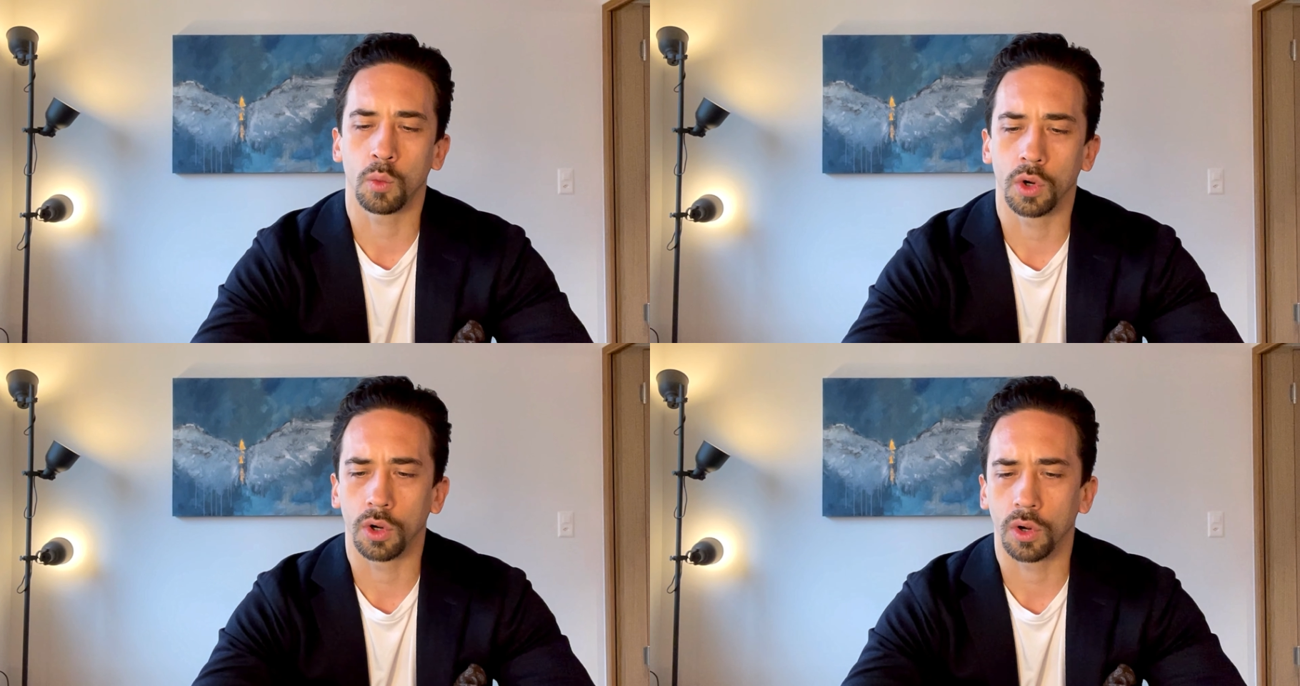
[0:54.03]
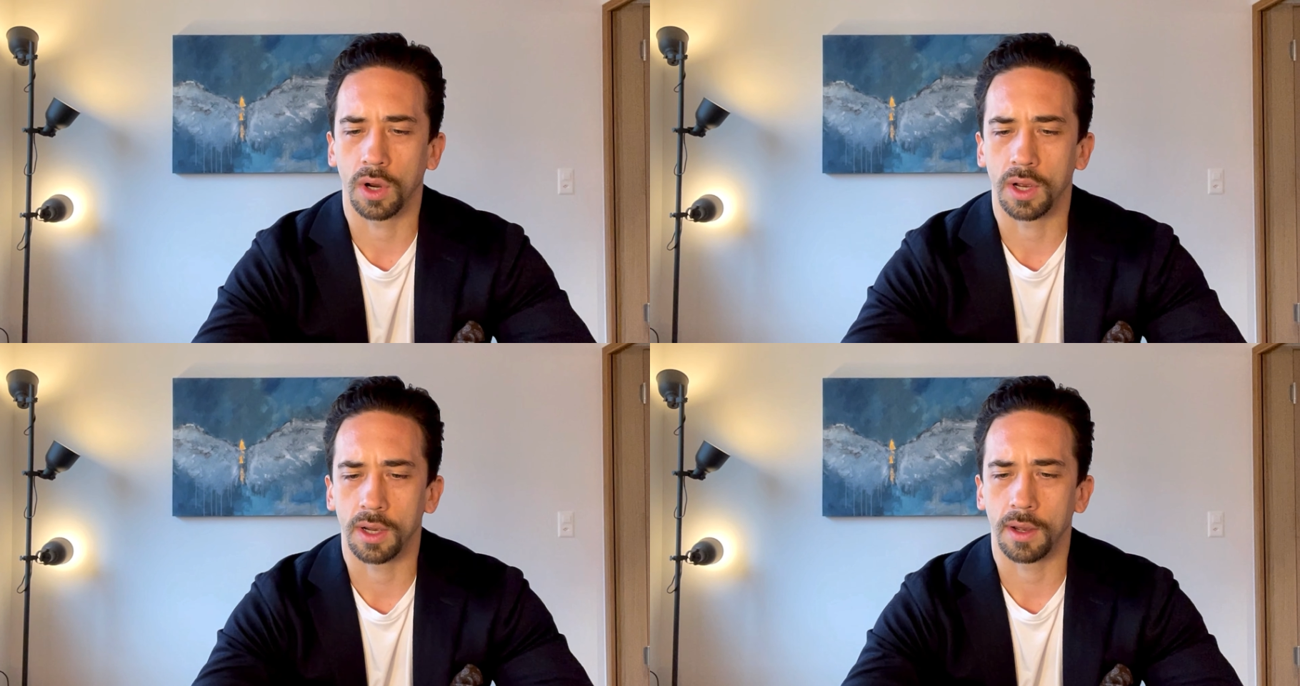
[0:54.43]

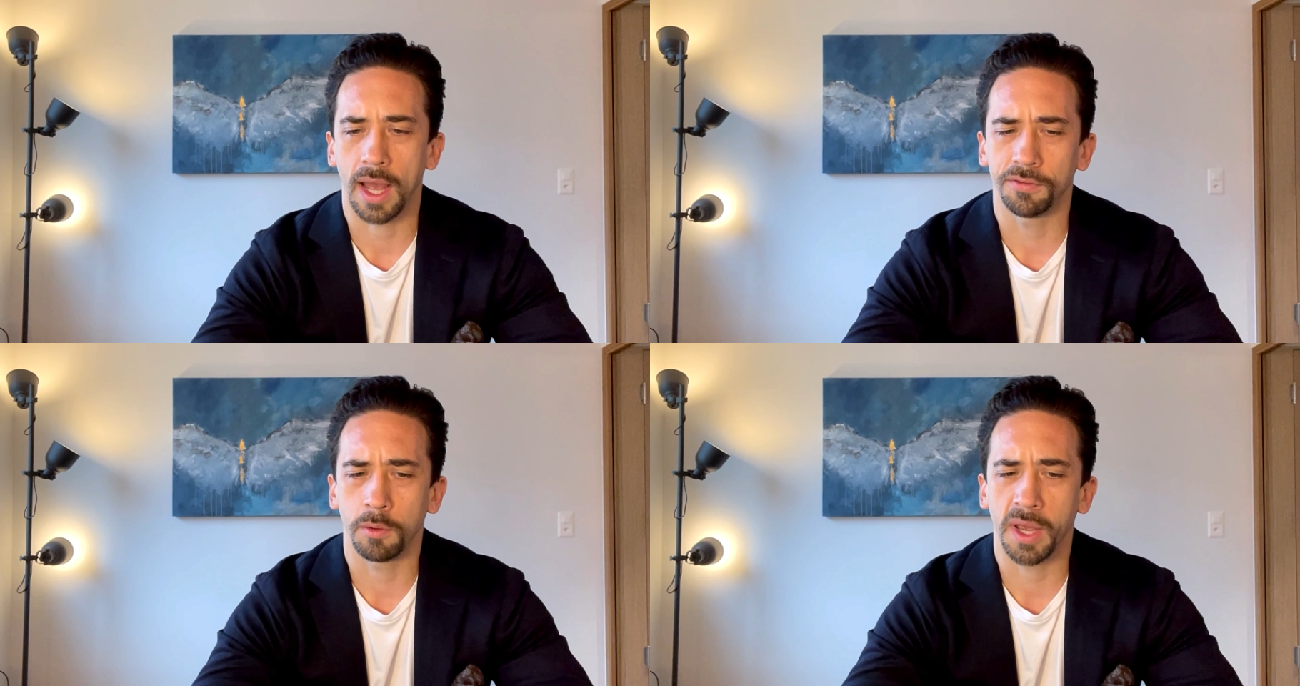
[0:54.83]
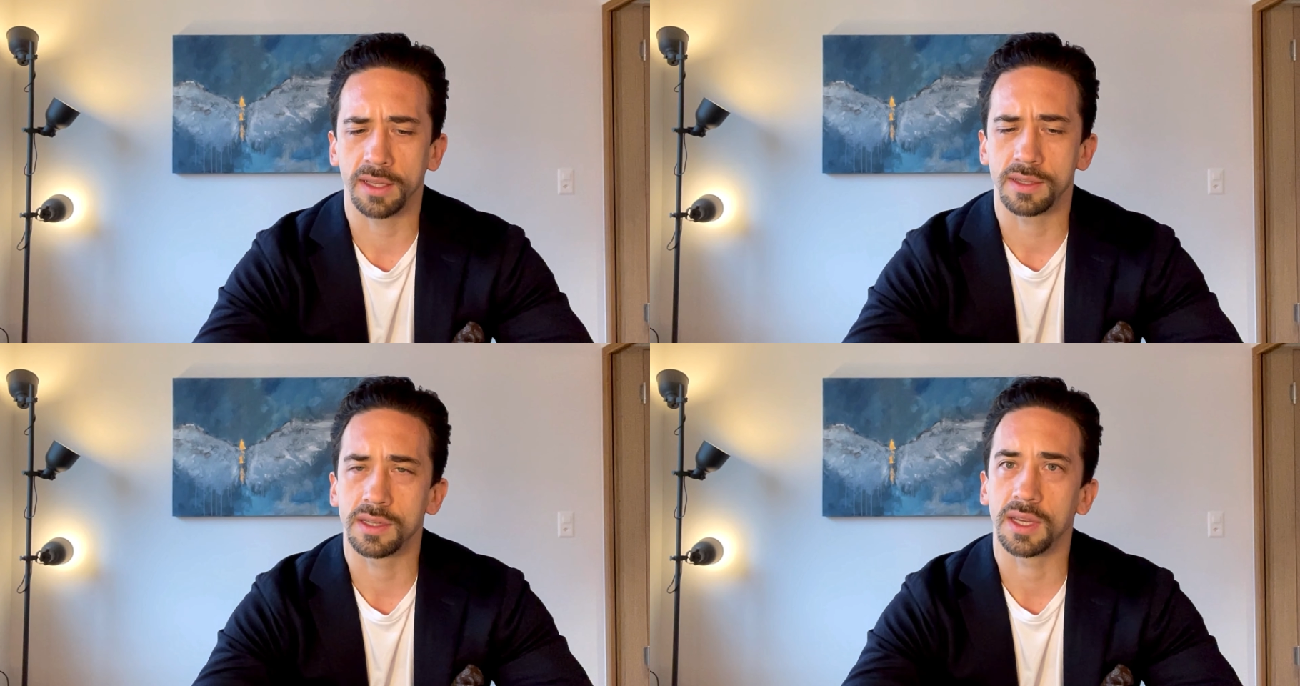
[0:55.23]
were
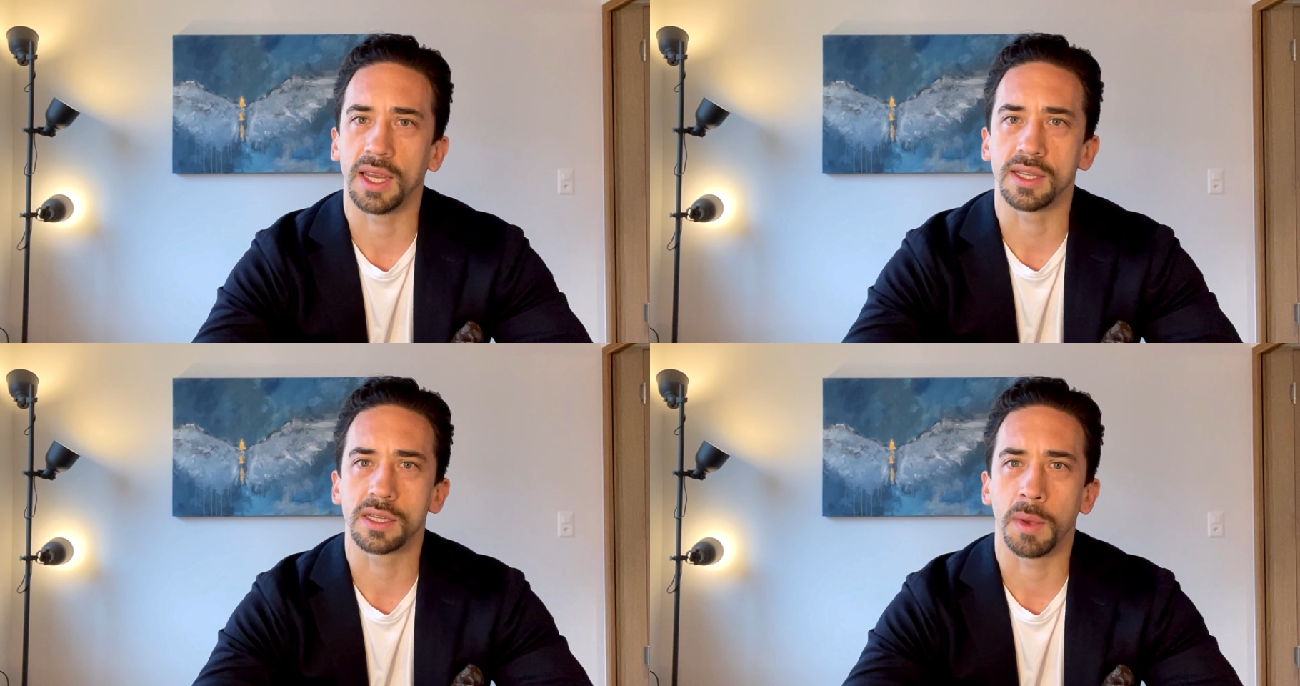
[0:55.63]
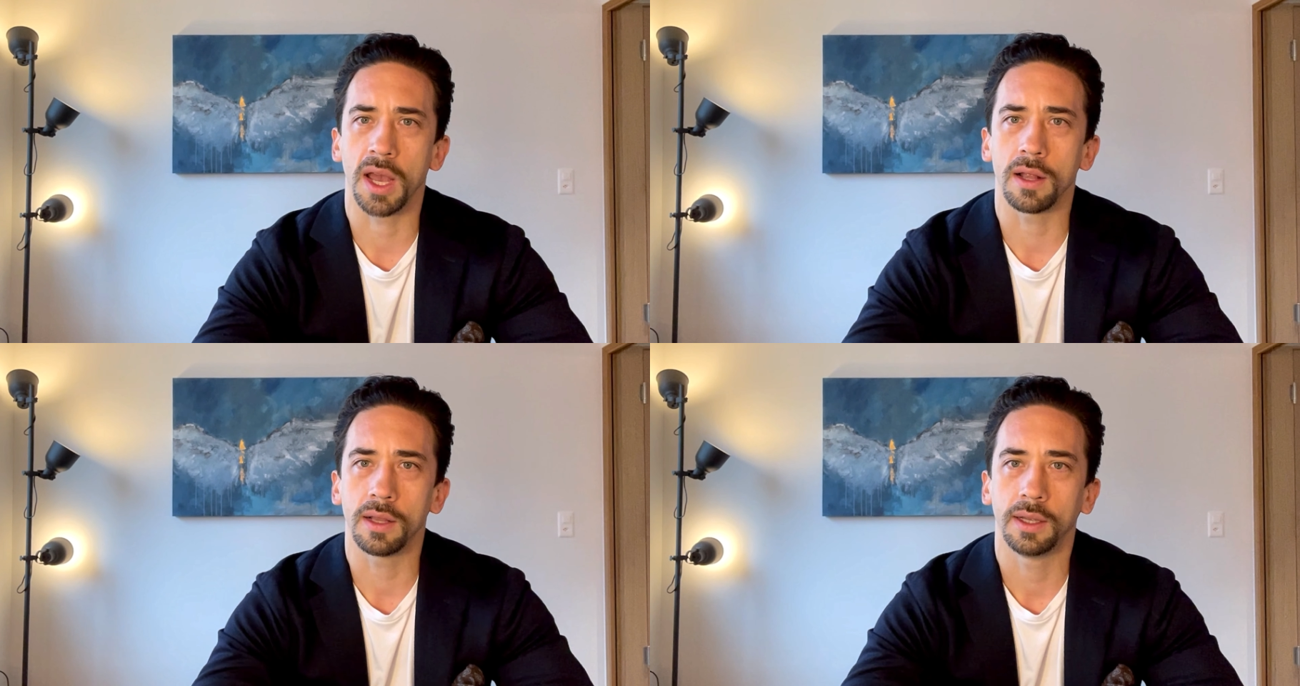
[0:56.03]
Alphabet,
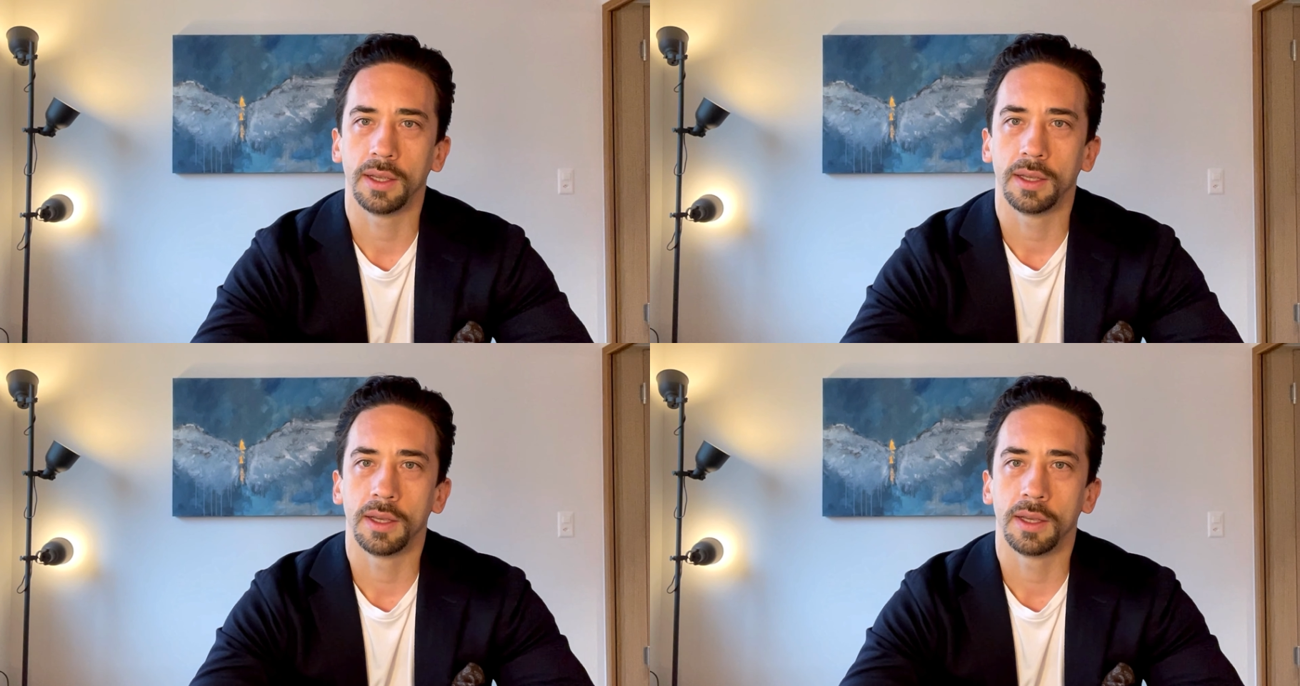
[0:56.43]
ASML,